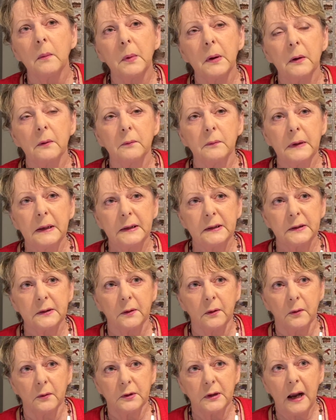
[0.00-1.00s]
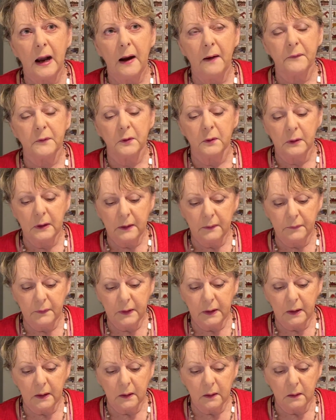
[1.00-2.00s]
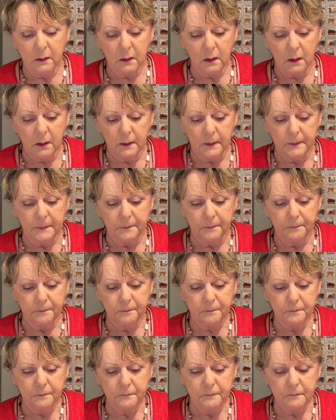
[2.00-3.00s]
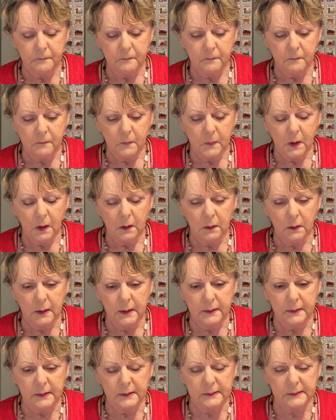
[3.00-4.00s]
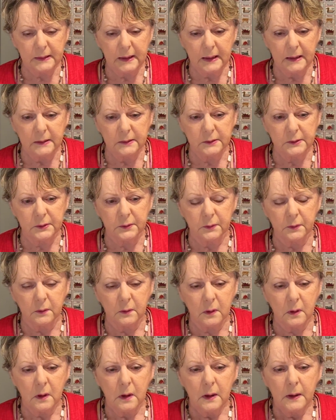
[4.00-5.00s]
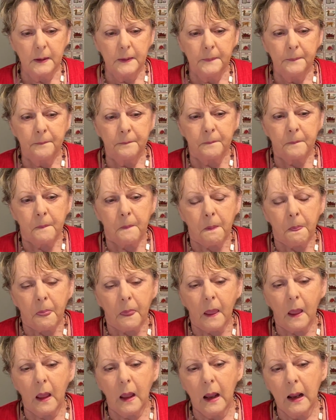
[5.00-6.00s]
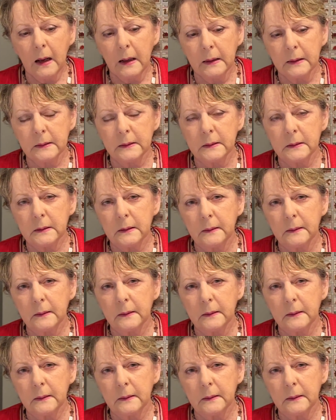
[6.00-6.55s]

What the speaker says: of research after giving Lynn this answer. And